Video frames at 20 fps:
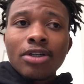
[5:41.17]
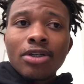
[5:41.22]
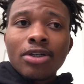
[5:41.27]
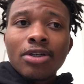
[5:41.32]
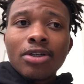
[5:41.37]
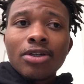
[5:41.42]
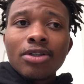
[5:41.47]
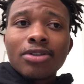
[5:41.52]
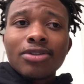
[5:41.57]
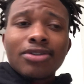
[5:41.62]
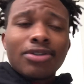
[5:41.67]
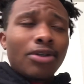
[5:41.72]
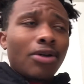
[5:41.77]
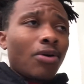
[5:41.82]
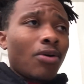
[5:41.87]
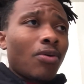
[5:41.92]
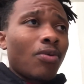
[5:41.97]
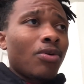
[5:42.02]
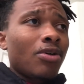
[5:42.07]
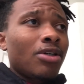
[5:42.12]

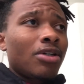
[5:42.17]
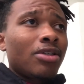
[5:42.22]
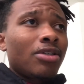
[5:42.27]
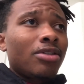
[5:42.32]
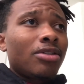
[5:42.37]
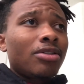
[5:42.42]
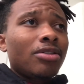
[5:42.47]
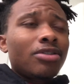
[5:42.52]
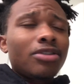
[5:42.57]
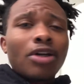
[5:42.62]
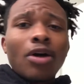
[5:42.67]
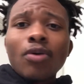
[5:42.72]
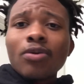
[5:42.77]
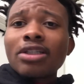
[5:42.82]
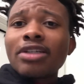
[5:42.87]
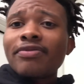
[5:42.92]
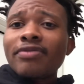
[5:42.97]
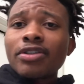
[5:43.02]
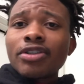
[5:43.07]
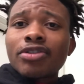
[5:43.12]
So don't
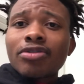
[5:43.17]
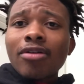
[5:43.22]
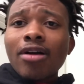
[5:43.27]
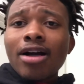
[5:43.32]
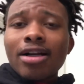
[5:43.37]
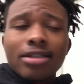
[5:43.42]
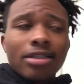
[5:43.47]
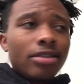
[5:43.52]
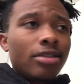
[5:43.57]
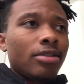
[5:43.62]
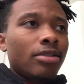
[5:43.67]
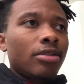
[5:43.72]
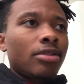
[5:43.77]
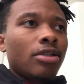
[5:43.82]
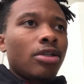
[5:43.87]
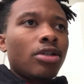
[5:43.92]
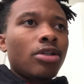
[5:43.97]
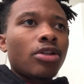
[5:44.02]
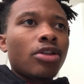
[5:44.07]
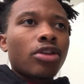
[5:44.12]
even try to
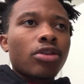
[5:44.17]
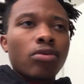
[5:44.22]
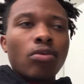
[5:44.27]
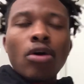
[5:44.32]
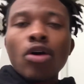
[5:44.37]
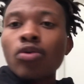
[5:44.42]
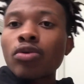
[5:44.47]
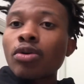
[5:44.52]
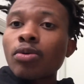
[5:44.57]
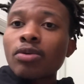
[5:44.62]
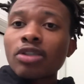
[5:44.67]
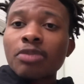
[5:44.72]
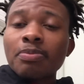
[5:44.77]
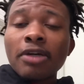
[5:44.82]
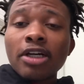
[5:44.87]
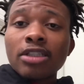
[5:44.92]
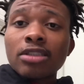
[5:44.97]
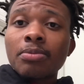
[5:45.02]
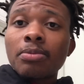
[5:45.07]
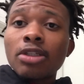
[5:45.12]
throw the
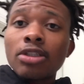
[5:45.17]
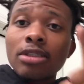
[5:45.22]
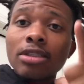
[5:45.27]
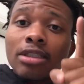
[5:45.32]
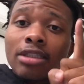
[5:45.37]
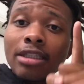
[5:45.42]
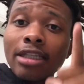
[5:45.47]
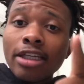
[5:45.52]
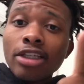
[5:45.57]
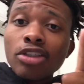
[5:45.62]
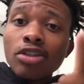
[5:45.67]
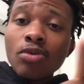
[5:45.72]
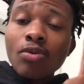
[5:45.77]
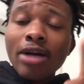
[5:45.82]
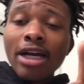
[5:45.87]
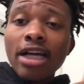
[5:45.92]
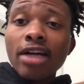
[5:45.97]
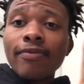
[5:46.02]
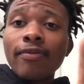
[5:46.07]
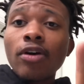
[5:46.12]
responsibility that you
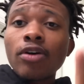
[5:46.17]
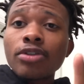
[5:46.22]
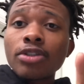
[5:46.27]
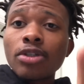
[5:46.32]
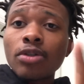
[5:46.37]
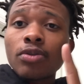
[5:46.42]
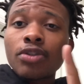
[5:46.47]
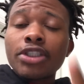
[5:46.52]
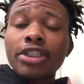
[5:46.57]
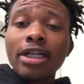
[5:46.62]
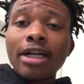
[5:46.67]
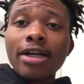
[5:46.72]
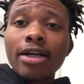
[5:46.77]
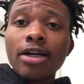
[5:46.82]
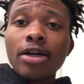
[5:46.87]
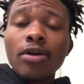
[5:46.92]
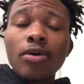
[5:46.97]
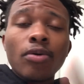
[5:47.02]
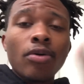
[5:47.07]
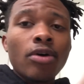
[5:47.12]
have on your
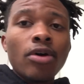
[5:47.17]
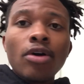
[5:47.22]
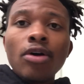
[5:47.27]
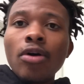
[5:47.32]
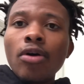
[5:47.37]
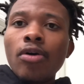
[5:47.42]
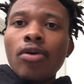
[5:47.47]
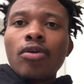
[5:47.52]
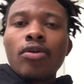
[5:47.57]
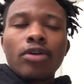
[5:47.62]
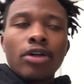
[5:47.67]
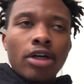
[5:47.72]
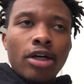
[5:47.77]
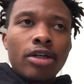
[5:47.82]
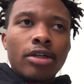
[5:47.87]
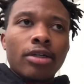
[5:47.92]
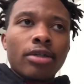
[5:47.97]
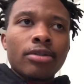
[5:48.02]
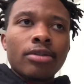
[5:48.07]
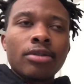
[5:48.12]
child on
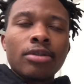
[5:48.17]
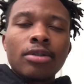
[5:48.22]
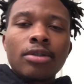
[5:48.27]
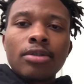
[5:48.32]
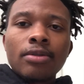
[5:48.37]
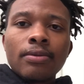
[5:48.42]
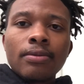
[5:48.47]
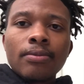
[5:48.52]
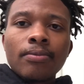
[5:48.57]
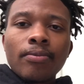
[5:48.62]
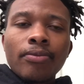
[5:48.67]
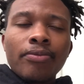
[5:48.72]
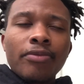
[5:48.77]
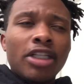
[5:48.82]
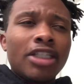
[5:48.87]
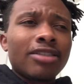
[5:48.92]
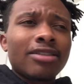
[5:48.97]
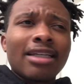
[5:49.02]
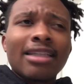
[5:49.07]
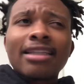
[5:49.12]
her.
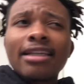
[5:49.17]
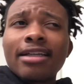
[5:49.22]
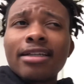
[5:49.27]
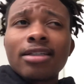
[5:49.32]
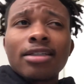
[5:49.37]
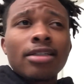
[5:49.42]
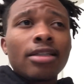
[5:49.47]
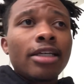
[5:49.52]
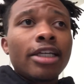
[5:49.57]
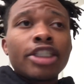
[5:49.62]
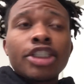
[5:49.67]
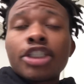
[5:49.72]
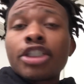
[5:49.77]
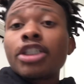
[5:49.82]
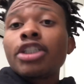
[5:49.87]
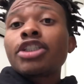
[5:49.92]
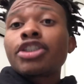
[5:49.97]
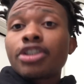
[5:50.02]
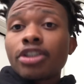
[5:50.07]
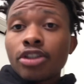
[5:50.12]
Because at the end of the day,
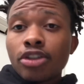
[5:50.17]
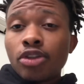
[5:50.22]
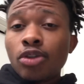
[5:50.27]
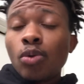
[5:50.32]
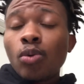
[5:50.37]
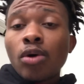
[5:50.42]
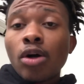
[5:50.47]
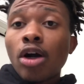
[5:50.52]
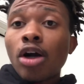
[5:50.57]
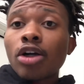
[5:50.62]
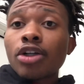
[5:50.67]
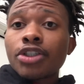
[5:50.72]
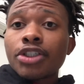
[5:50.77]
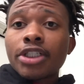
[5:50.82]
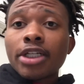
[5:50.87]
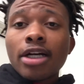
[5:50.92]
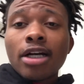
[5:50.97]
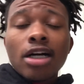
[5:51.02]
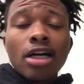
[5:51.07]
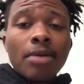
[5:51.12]
she's just doing her
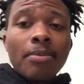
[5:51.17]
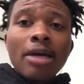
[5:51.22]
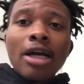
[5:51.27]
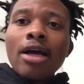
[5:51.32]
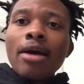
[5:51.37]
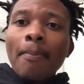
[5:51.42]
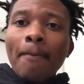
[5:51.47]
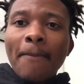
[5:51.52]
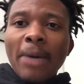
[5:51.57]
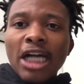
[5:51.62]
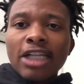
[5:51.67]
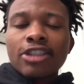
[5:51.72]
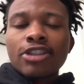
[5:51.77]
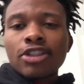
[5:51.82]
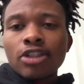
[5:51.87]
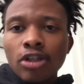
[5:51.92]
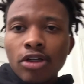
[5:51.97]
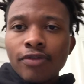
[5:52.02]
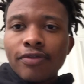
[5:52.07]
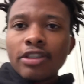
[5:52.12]
job by
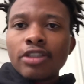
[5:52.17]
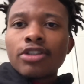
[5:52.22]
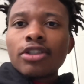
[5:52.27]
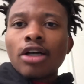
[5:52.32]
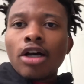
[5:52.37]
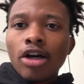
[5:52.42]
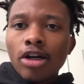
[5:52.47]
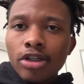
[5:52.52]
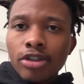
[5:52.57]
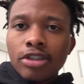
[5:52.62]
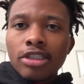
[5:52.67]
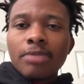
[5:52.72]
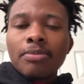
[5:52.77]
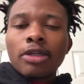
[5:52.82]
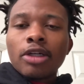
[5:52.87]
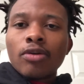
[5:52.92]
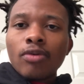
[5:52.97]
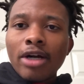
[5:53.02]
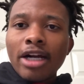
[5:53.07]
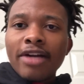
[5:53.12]
serving to her
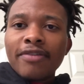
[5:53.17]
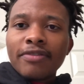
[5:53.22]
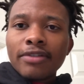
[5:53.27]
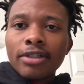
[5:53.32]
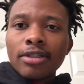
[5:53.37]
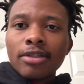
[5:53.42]
demographic.